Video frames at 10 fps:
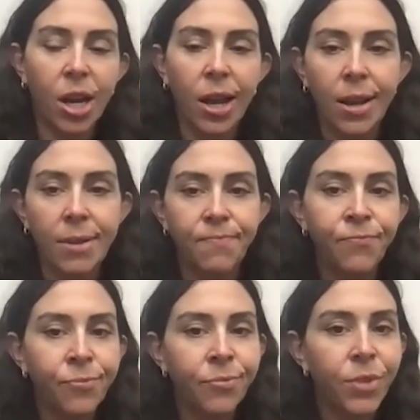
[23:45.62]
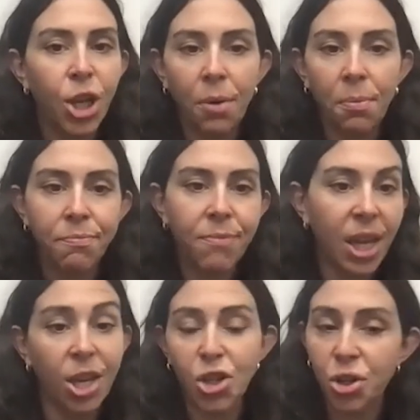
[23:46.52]
Um, you know,
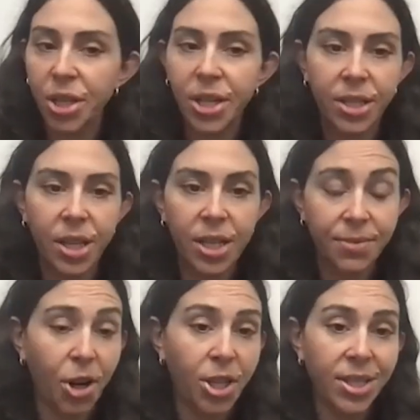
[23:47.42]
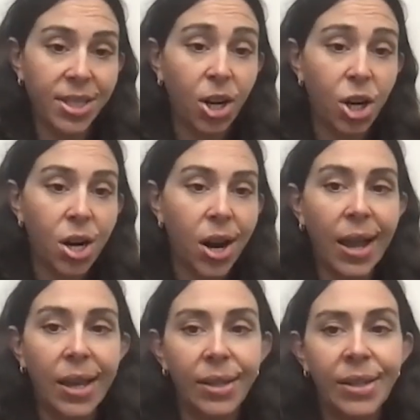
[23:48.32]
making sure that it, it's front and center
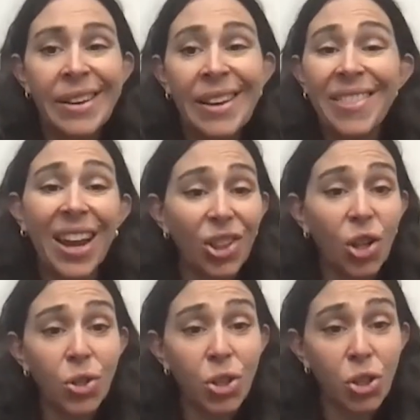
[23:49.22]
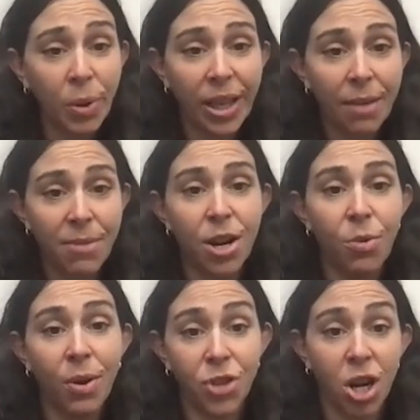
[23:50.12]
and that it loads quickly. I mean, I
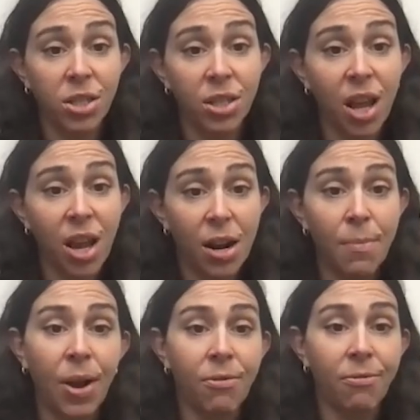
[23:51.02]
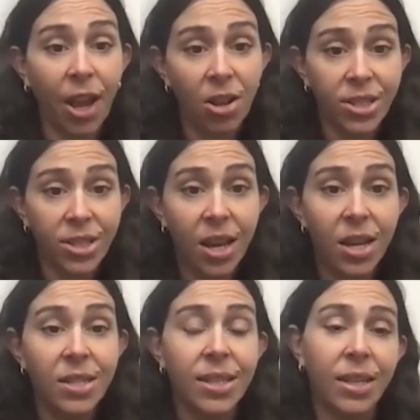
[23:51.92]
know we talked a lot about file
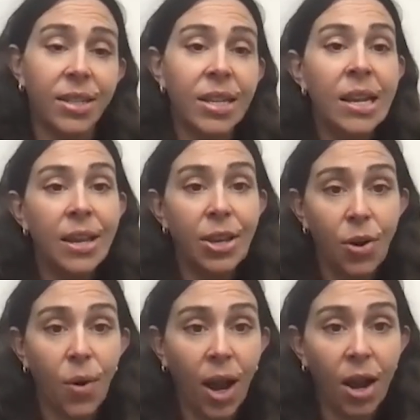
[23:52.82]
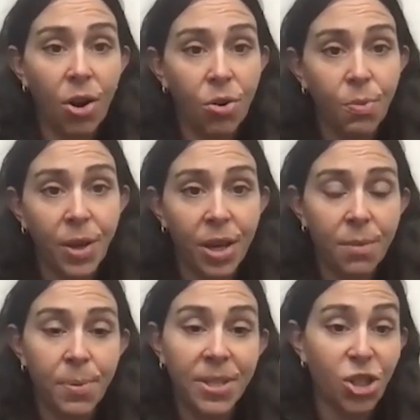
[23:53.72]
size and you know how
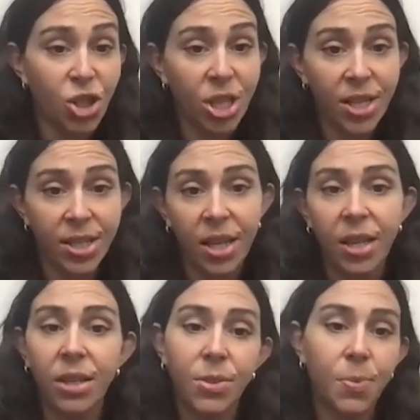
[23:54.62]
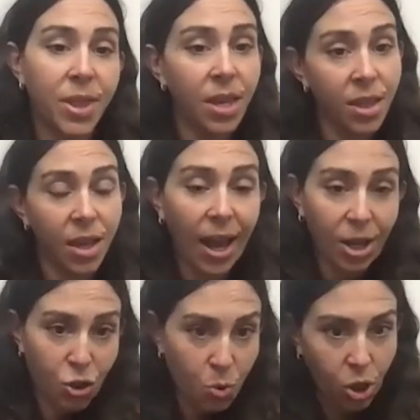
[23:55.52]
we position these things within the
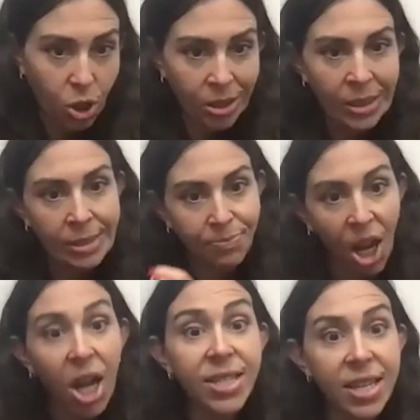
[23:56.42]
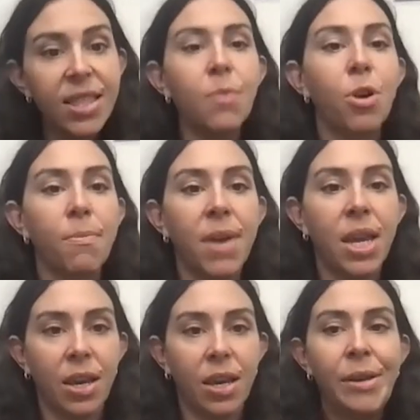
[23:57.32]
actual content that we're
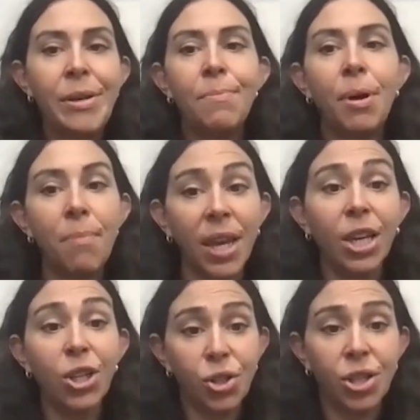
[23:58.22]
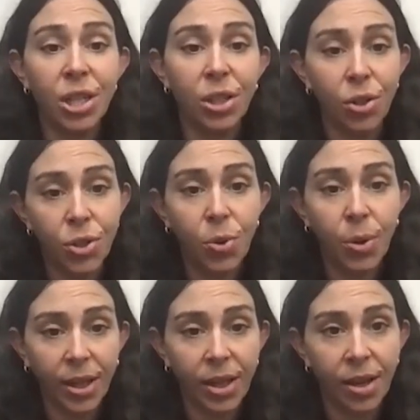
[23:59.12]
making but making sure that it loads
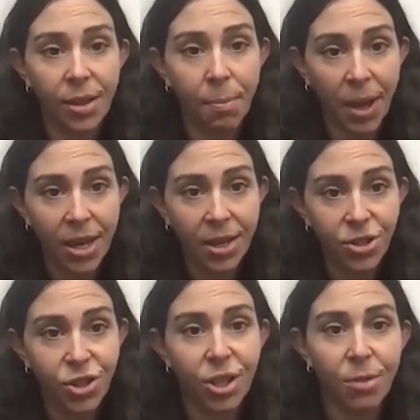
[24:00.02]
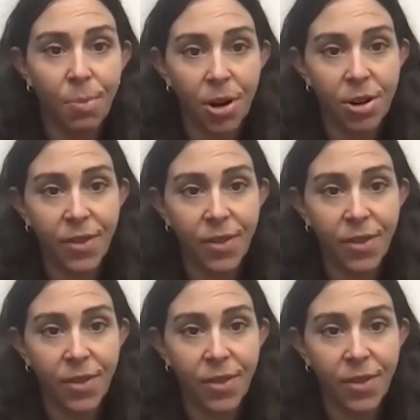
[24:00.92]
quickly on the page is all part of